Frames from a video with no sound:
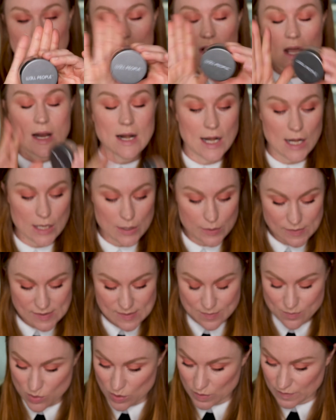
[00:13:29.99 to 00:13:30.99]
loose
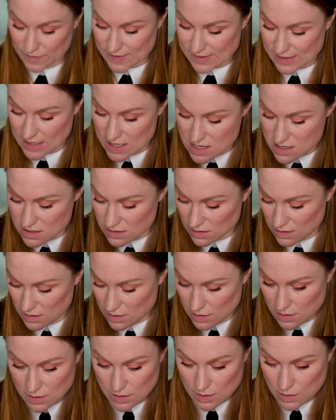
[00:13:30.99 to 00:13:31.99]
bronzer,
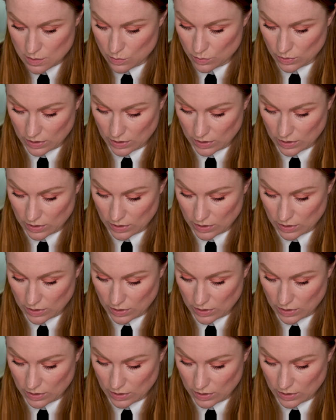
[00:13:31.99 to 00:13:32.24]
one